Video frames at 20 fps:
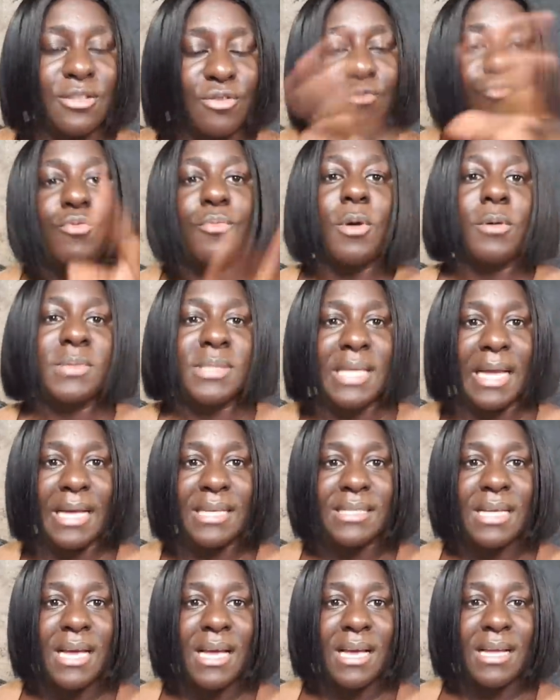in the room
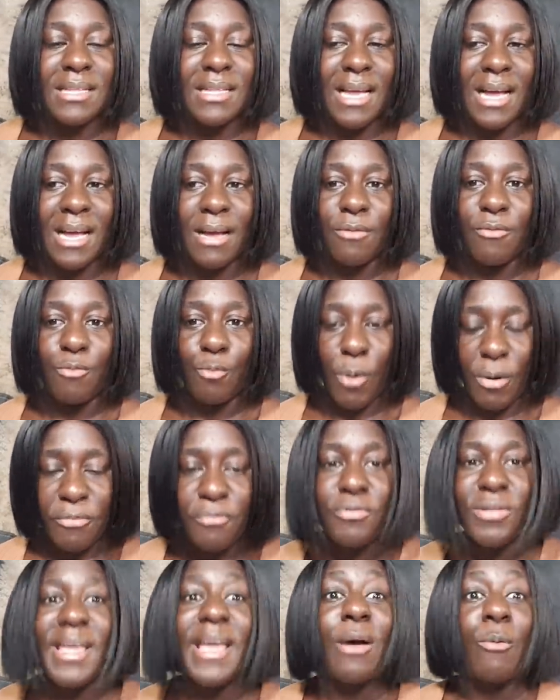upstairs that were
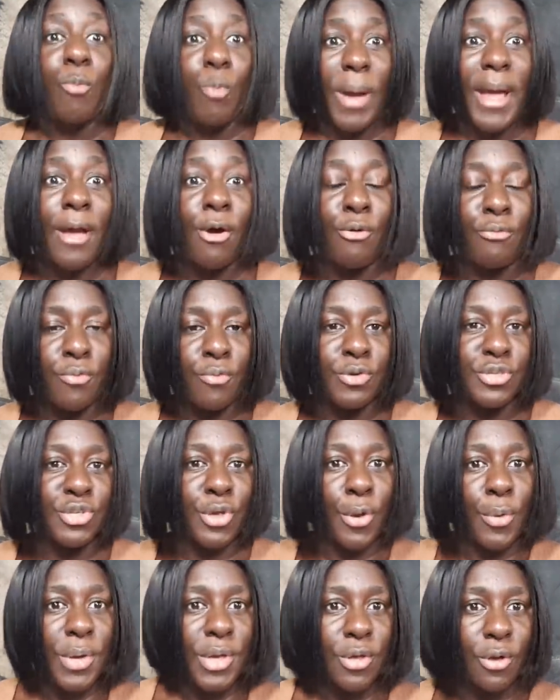fully aware of what was
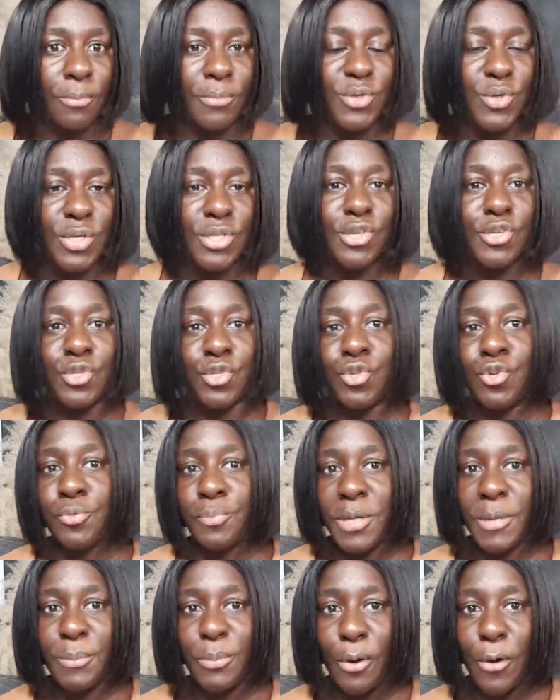going on between these two
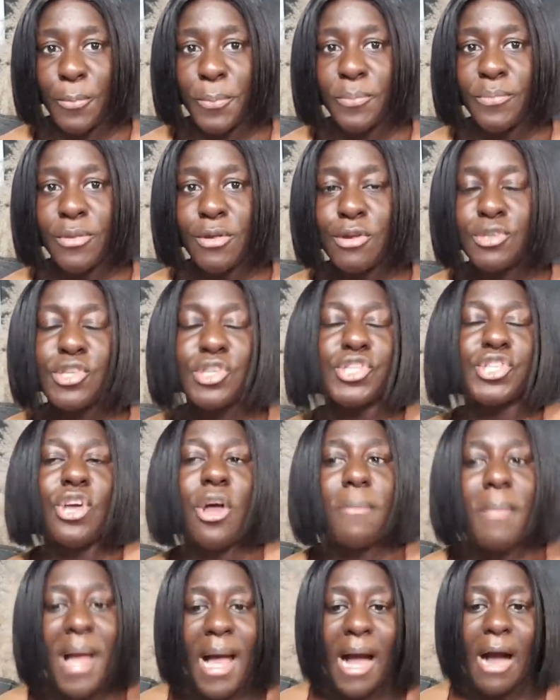people. So
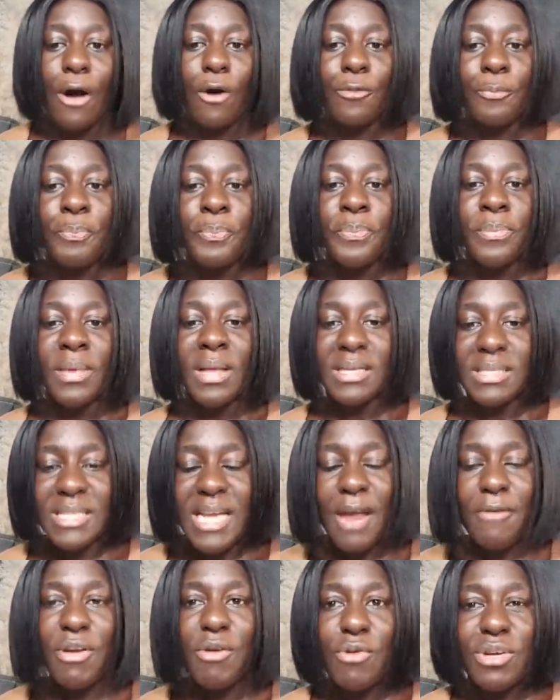somehow,
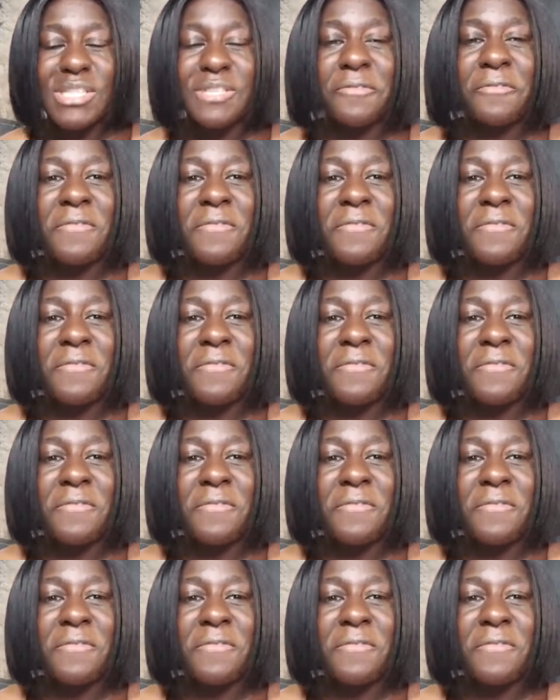Terry was